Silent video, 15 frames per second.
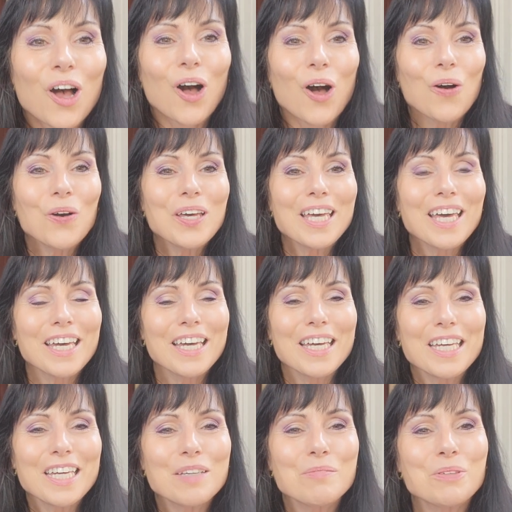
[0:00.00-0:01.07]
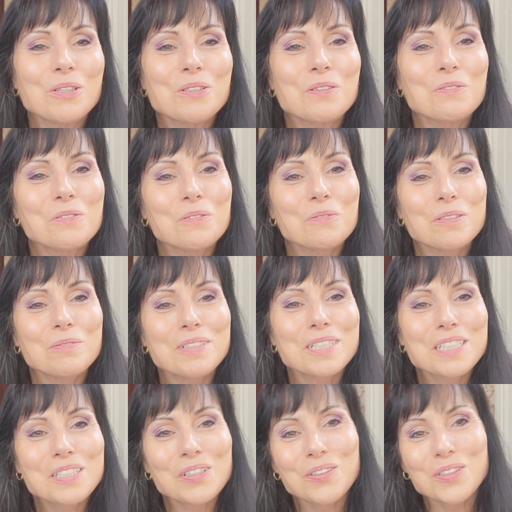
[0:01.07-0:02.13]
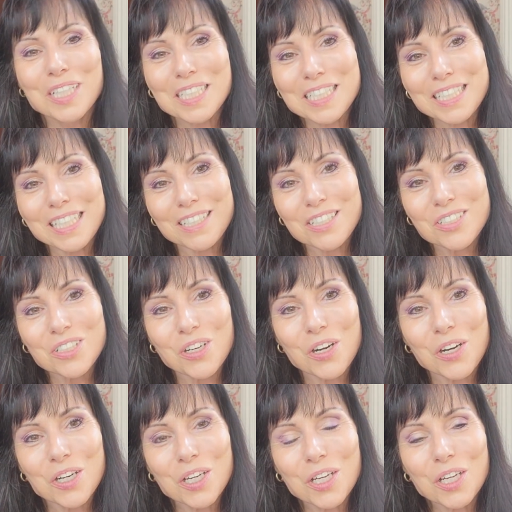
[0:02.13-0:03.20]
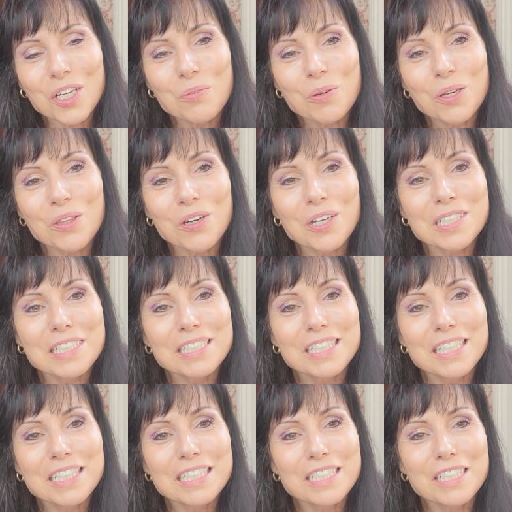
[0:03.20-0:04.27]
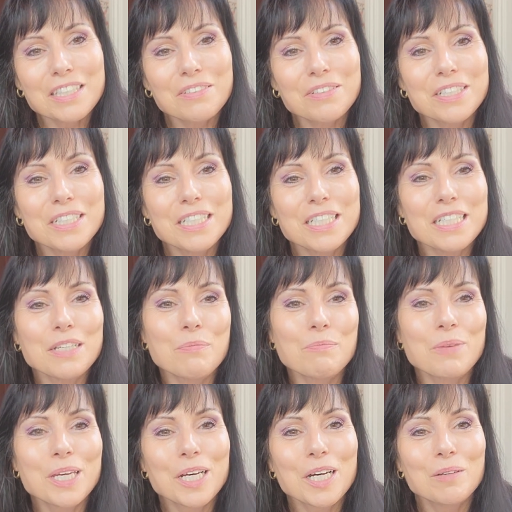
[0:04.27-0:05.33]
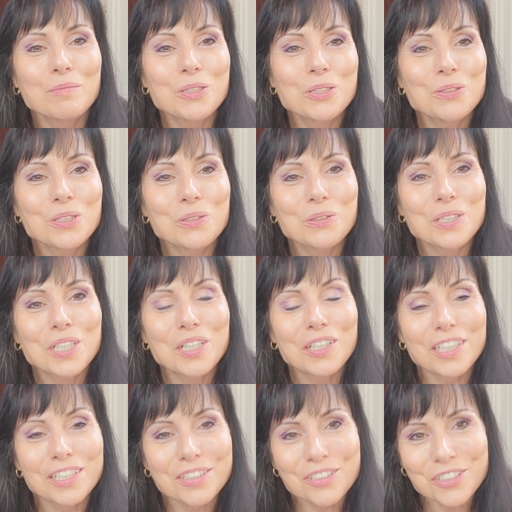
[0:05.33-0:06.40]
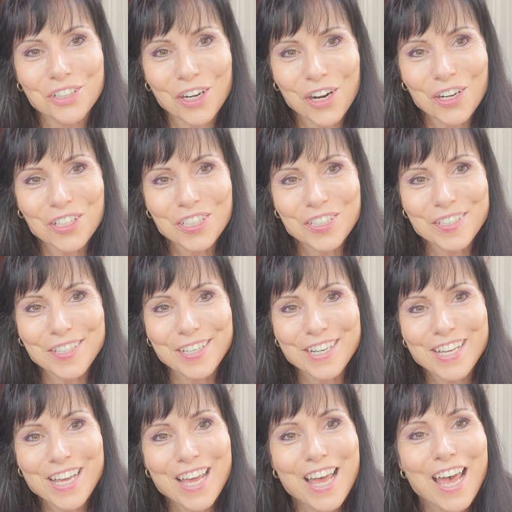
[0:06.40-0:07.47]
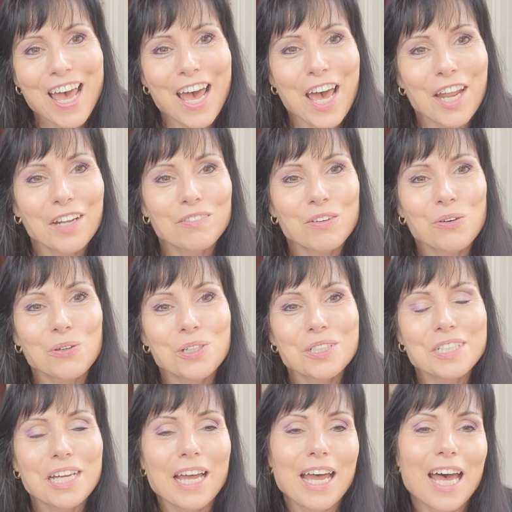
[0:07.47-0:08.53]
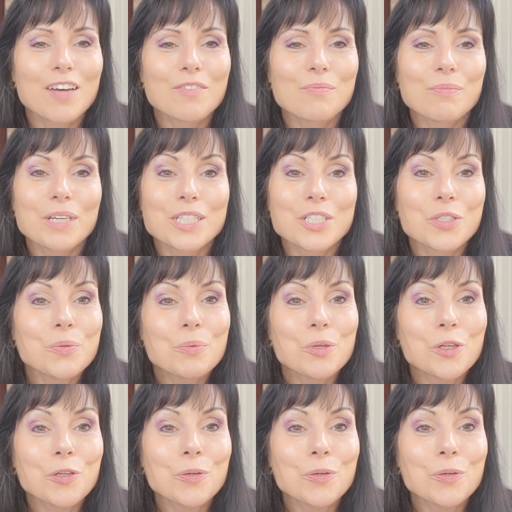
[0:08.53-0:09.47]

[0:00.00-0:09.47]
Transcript: Okay, beautiful women, so let's get started with our SEINT 3D makeup tutorial in Charleston. And of course, I have my Super